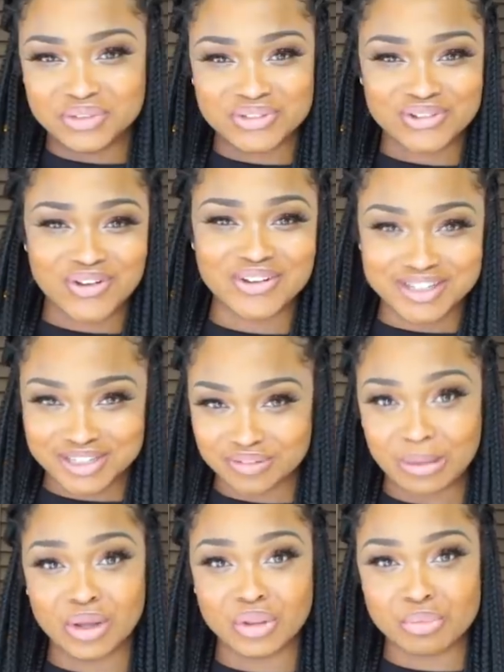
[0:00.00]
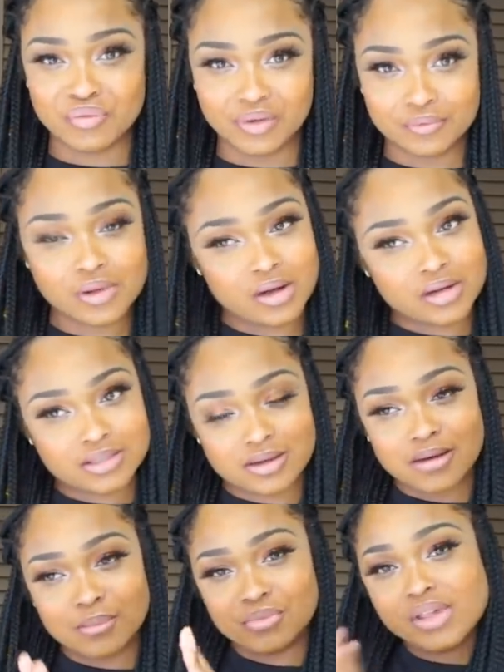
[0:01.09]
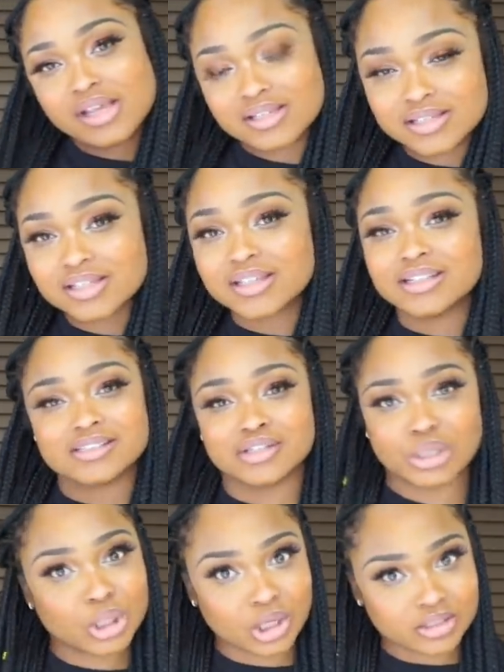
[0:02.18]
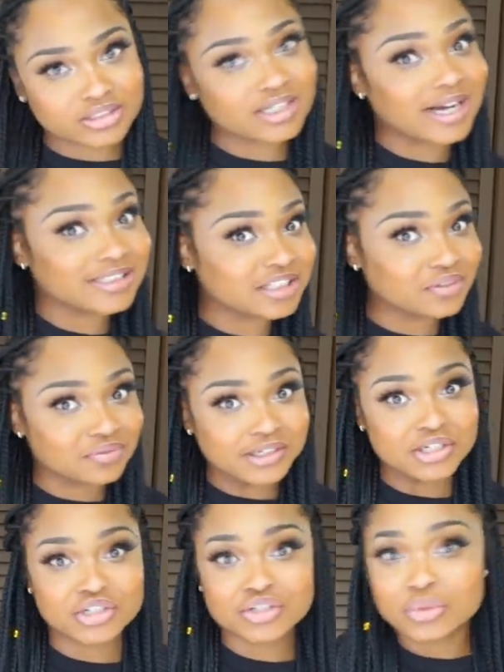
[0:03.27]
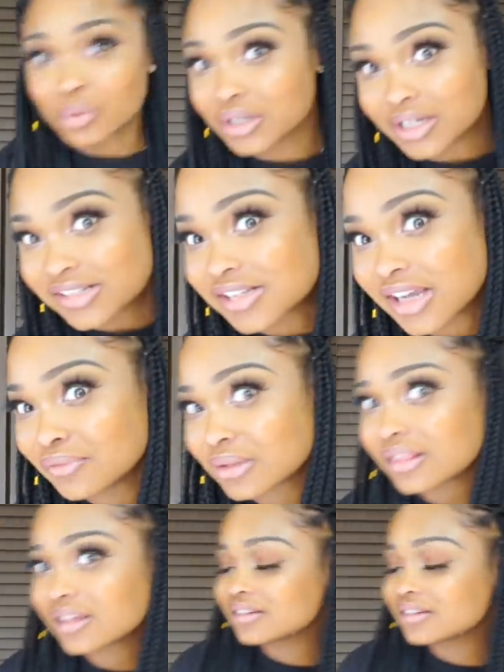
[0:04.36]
you saw any of my other moving vlogs, um, this is the closet. I did finish organizing everything.